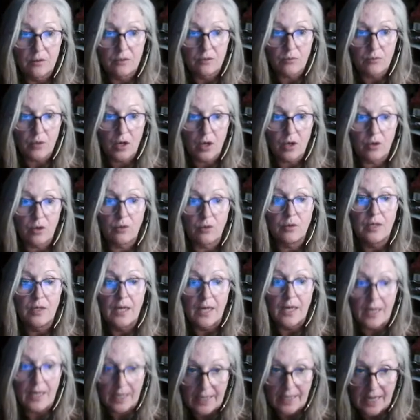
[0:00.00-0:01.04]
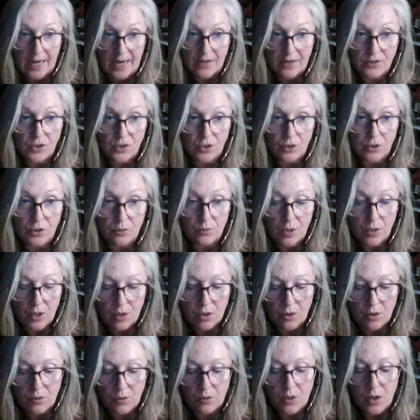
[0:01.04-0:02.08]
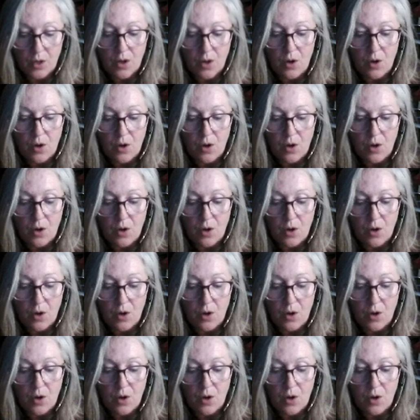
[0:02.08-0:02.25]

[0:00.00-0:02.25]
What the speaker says: role, a counselor role,